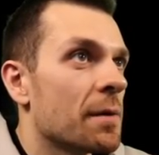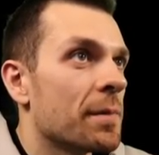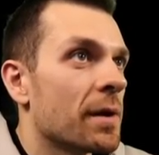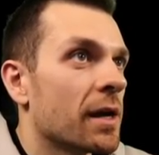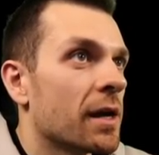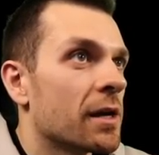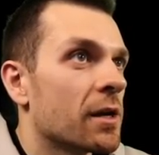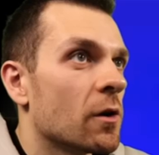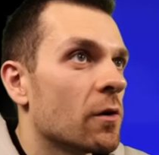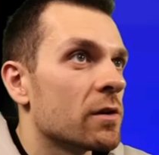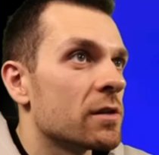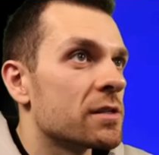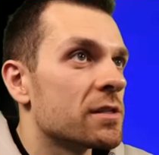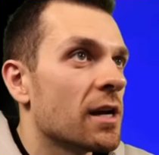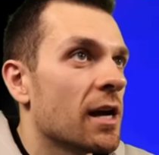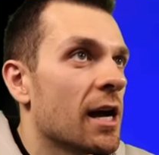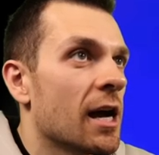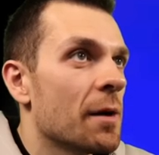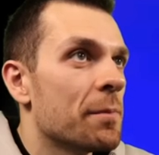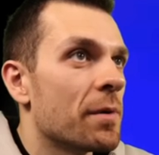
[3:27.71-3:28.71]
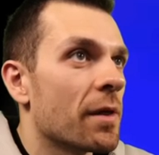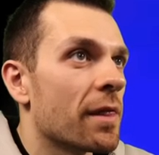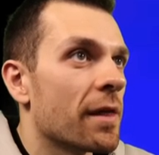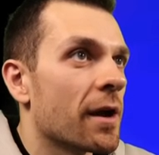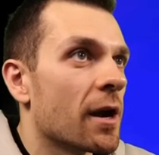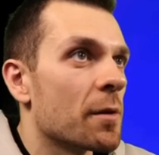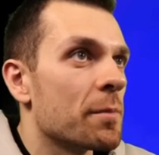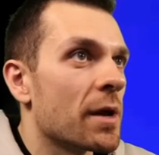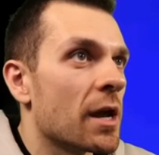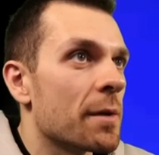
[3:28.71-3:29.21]
I gotta go on top of
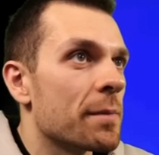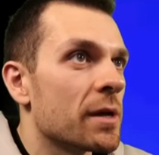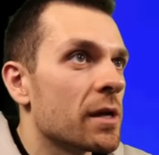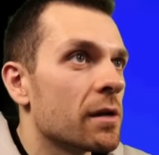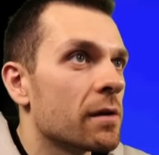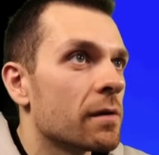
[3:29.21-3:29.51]
there, maybe.